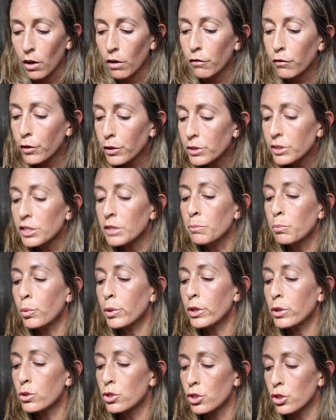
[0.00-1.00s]
First up,
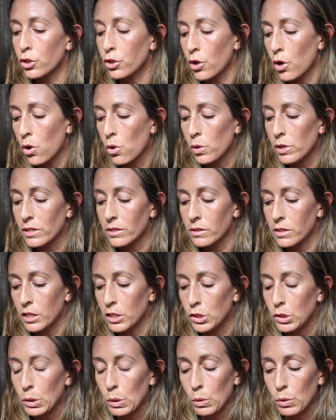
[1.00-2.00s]
what you should know is
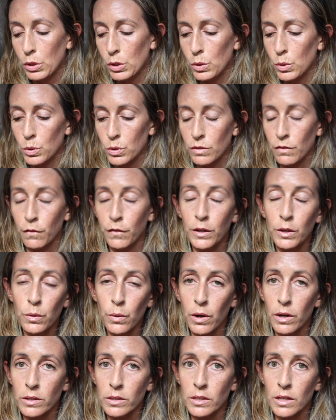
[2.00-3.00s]
they do use
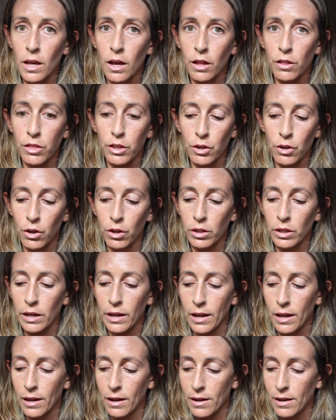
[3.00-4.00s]
phenoxyethanol
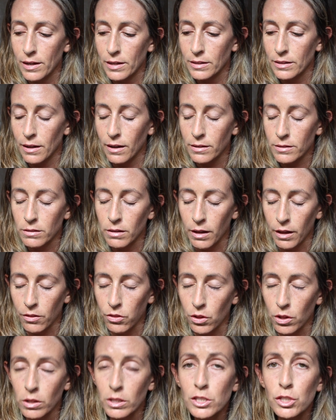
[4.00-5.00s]
and
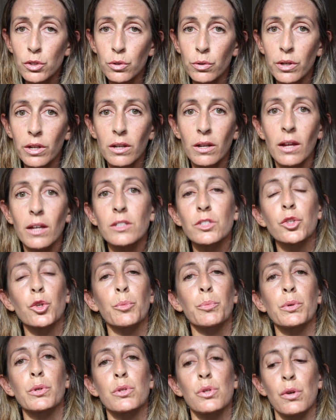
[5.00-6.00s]
ethylhexylglycerin as their
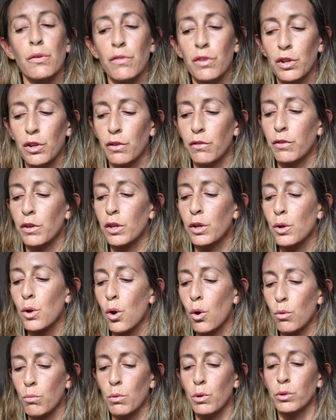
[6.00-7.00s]
preservative in
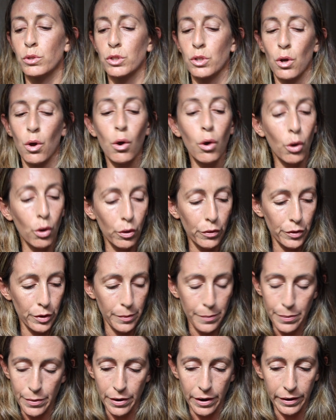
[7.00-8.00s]
almost all their
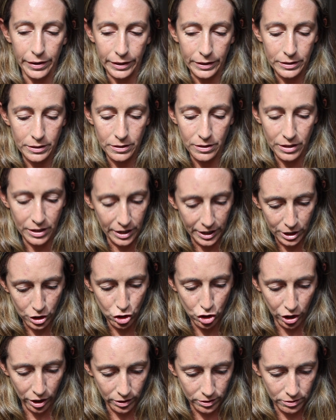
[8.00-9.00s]
products that I
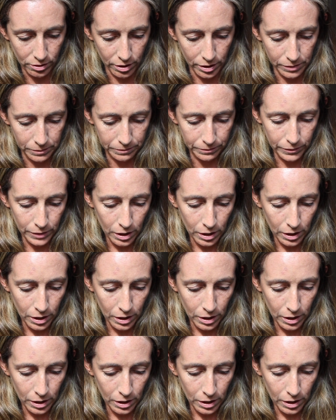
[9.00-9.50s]
checked on.